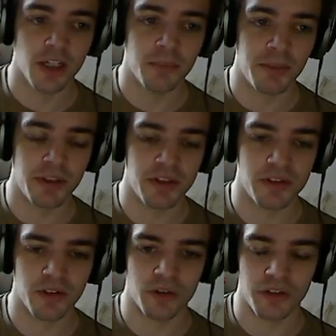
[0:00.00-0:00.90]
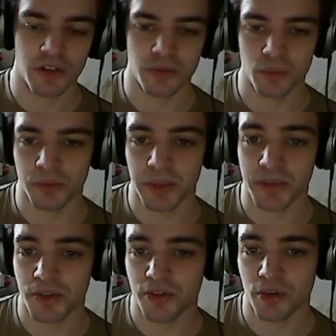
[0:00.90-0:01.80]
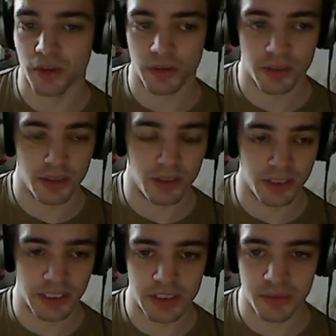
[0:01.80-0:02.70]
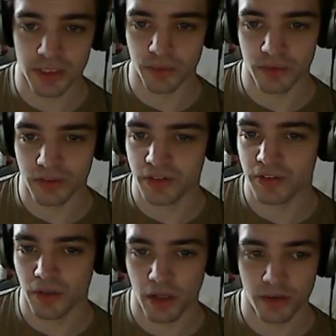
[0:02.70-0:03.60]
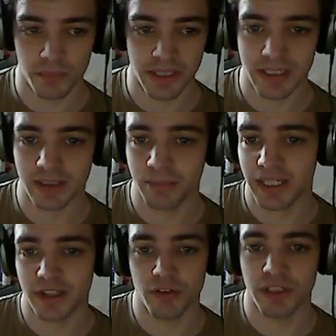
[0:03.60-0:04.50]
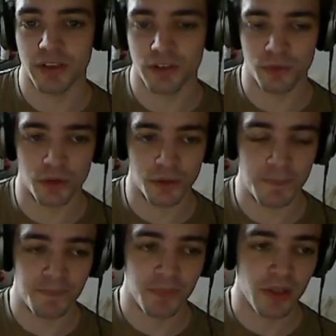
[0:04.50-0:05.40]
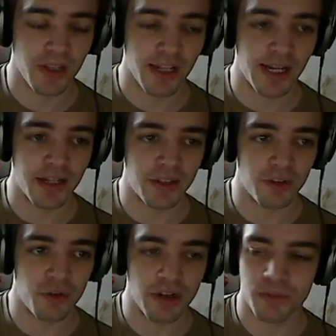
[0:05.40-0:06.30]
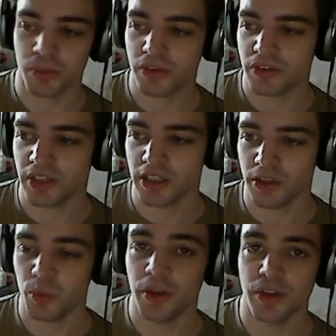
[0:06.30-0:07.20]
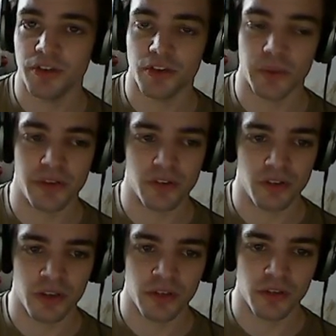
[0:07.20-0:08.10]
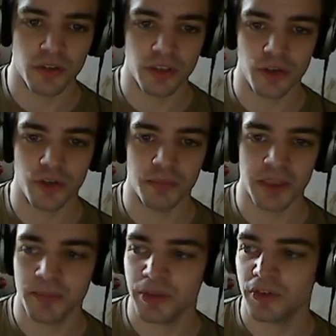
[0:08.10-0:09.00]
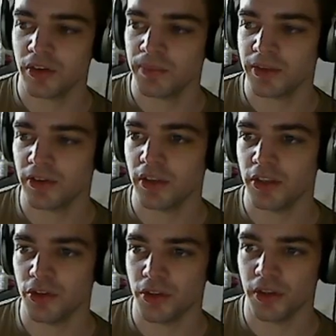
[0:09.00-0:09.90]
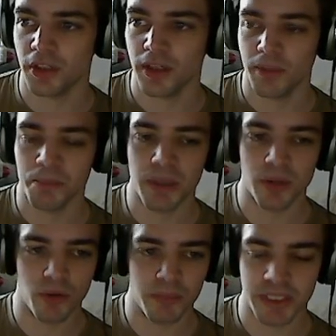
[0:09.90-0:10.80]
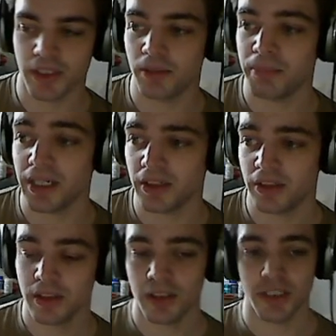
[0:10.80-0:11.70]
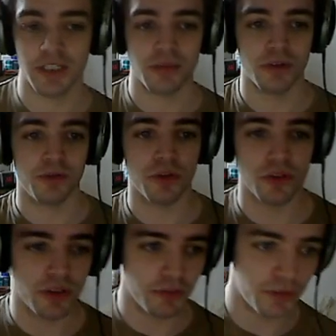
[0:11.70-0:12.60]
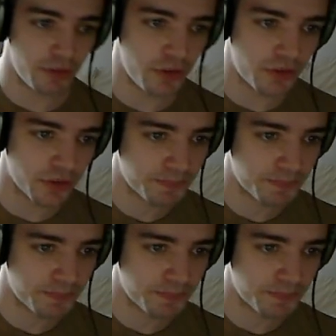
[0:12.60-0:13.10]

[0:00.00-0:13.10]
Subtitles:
But there's a lot of times when maybe you took an engagement that was just plain horrendous for you. And you have to understand when those situations are so that you can minimize them and so that you can build on making better engagements for yourself in the future.